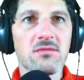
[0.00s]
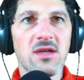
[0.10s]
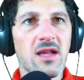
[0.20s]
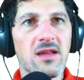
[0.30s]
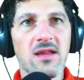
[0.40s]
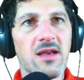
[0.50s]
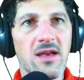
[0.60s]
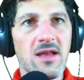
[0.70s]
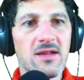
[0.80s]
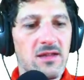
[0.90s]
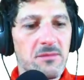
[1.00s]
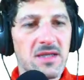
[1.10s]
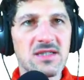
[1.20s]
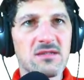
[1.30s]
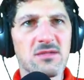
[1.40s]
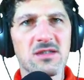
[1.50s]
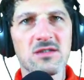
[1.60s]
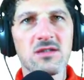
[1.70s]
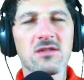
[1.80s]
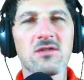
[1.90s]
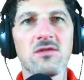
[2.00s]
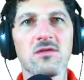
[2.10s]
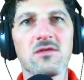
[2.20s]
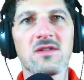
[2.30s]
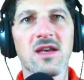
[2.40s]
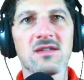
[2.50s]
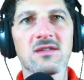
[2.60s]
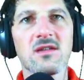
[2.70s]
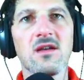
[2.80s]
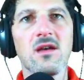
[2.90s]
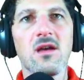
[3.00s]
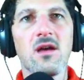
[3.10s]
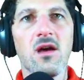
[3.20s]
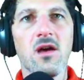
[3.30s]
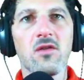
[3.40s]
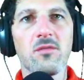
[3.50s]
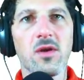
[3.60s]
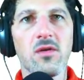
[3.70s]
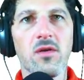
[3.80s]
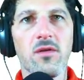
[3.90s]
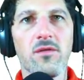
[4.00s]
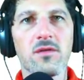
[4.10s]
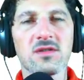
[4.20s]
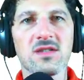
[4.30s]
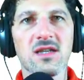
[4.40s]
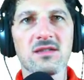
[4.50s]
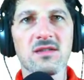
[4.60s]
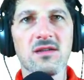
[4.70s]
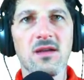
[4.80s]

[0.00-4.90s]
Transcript: It doesn't make sense, but it's just to test, to make a first test.